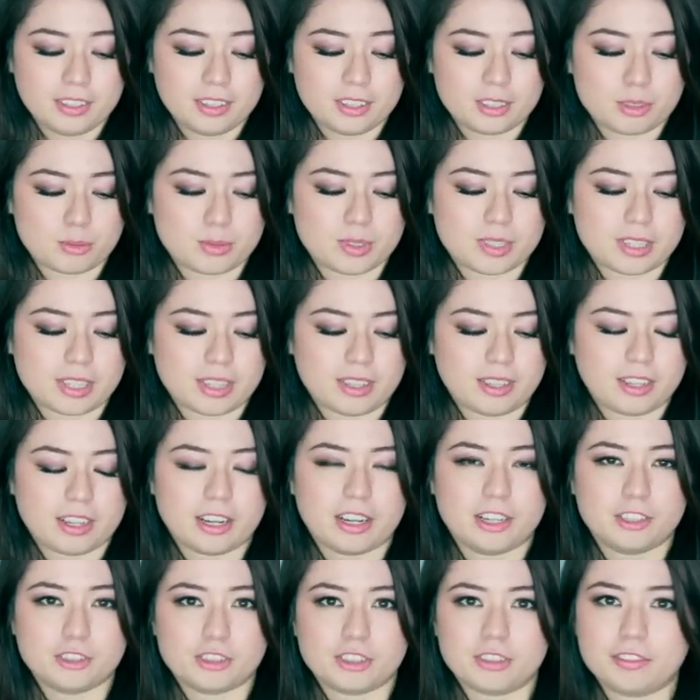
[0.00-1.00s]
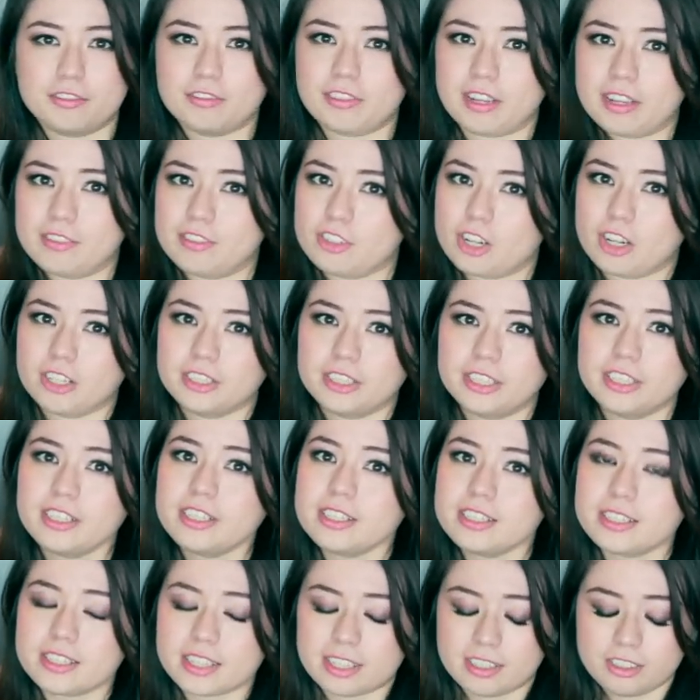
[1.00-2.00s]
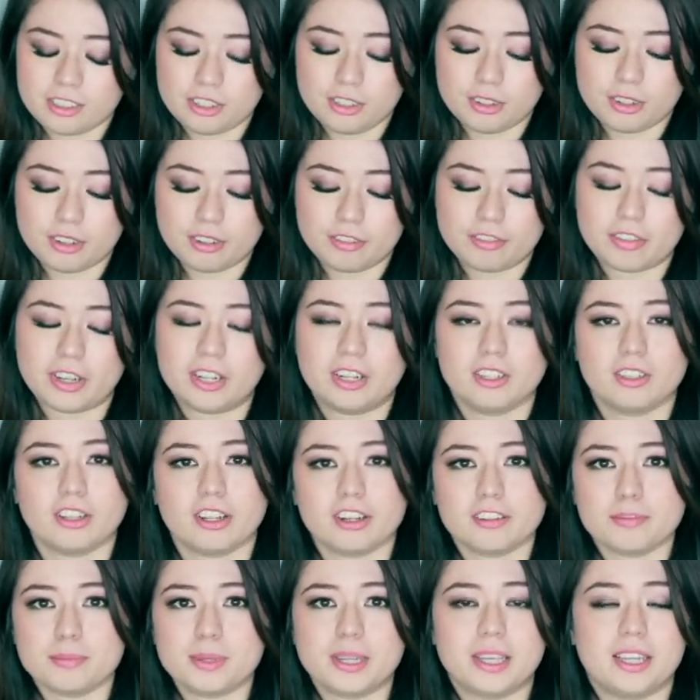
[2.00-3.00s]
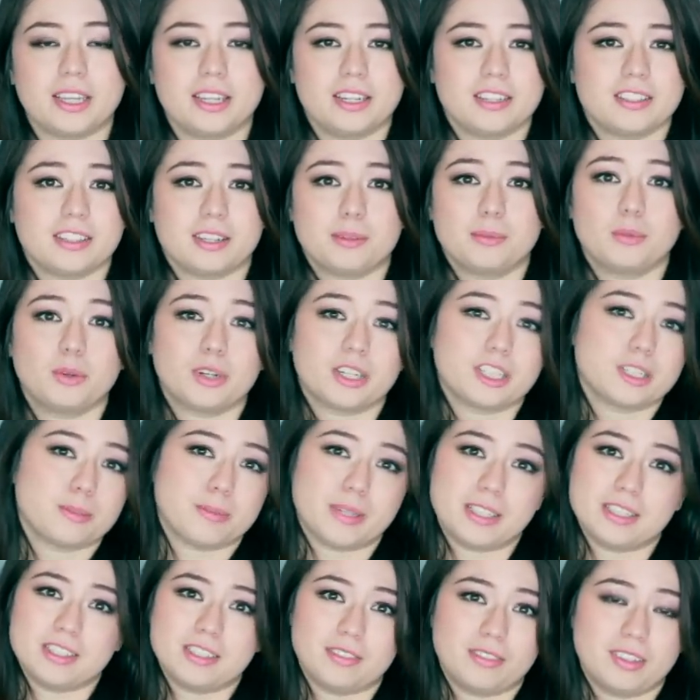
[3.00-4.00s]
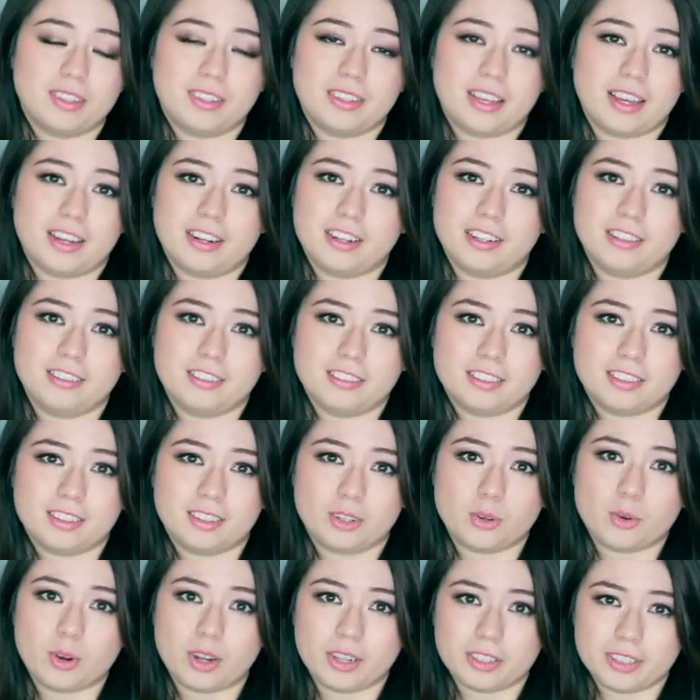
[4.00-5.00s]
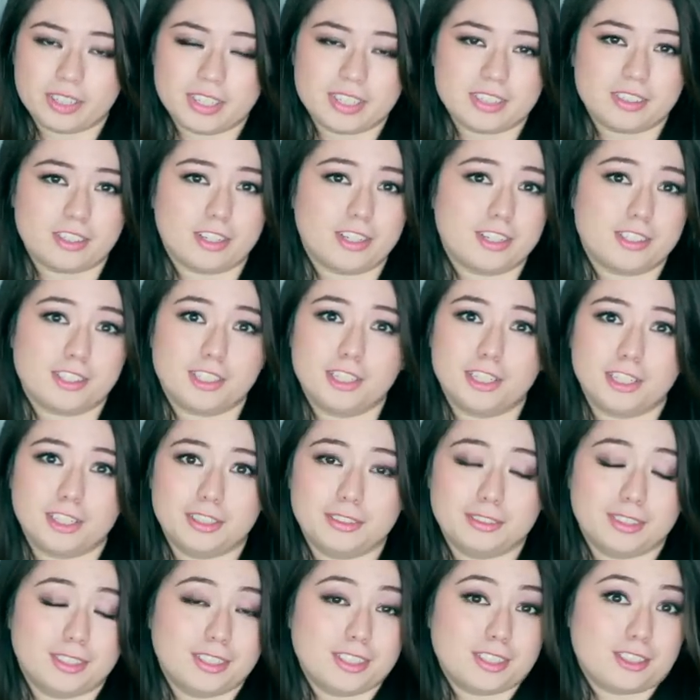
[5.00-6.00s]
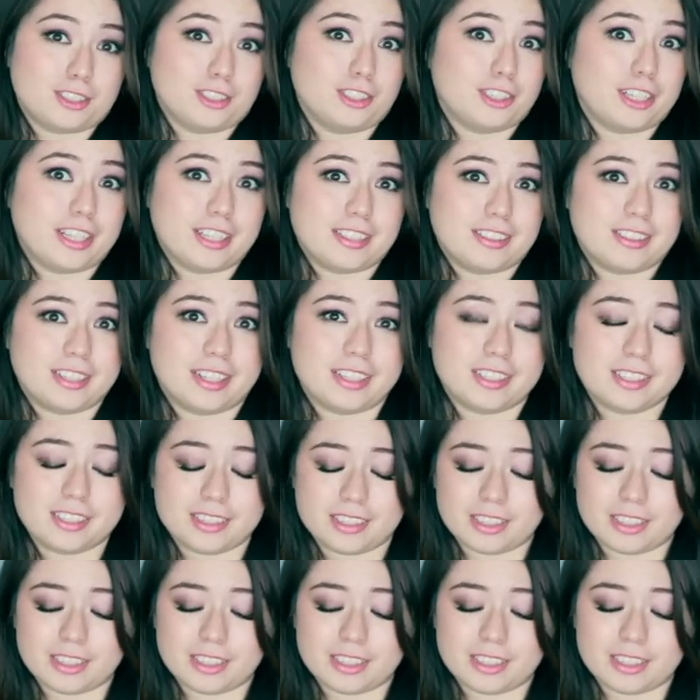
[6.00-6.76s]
This was, I think, $105, and you can find a lot of bikinis that are more expensive than that, and the quality is not as good and it doesn't look as nice.